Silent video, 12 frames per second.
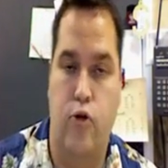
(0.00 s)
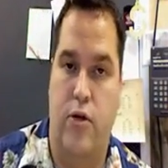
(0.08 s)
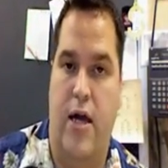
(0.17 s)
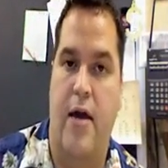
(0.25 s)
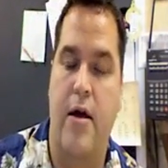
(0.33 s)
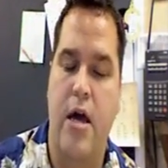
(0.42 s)

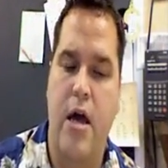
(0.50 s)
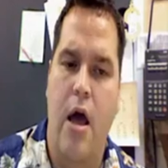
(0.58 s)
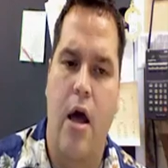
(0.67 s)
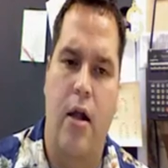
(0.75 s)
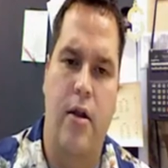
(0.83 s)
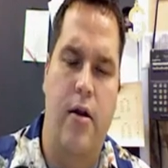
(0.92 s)
Okay,
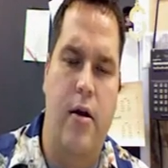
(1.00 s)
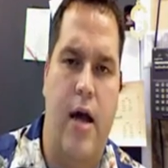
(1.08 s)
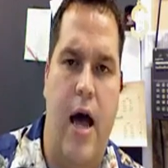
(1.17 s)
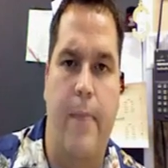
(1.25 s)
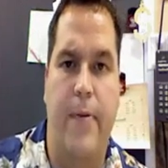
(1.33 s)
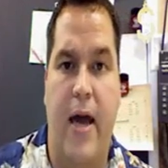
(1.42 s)
a little
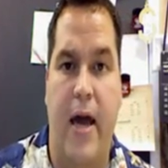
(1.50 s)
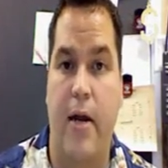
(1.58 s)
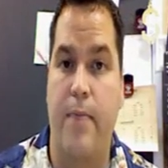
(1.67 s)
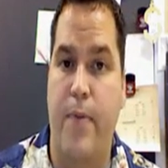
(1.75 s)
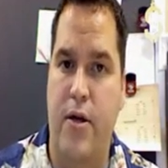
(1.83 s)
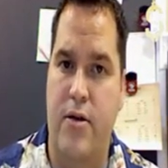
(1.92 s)

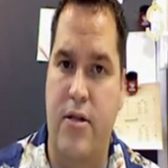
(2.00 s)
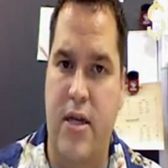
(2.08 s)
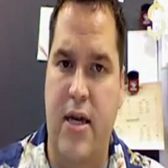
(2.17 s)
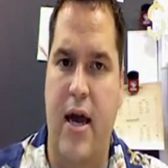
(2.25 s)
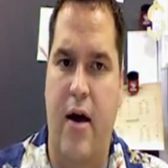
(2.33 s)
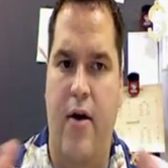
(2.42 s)
complicated, but you
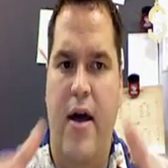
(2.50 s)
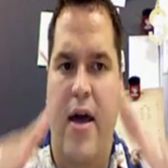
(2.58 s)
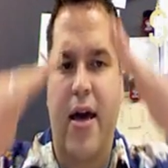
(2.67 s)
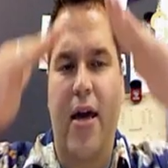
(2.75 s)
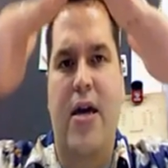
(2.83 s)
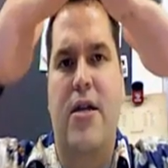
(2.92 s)
see how
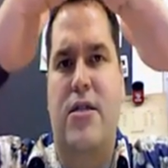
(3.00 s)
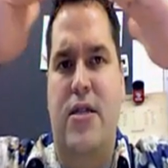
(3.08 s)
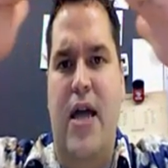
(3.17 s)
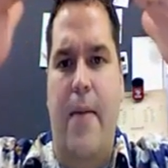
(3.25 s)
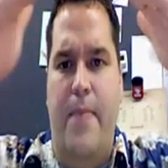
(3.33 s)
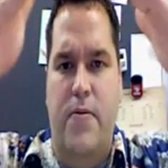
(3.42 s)
each
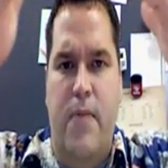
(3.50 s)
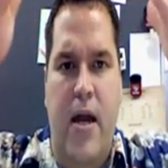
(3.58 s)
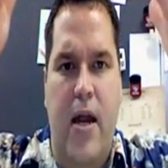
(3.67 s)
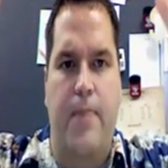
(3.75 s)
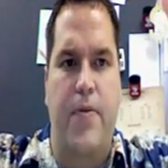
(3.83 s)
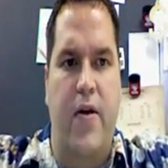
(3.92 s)
step is made
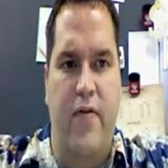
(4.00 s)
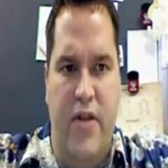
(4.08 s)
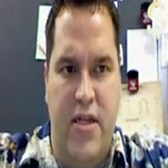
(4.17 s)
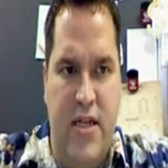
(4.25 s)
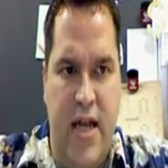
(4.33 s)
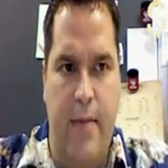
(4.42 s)
up of the
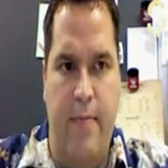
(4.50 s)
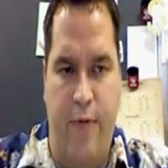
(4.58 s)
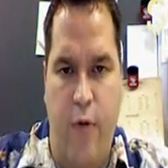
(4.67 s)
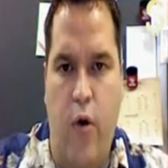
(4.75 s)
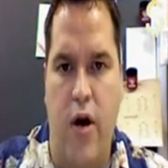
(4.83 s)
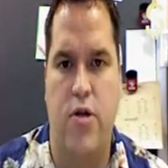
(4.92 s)
step
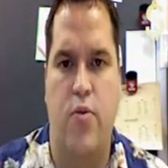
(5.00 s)
before it.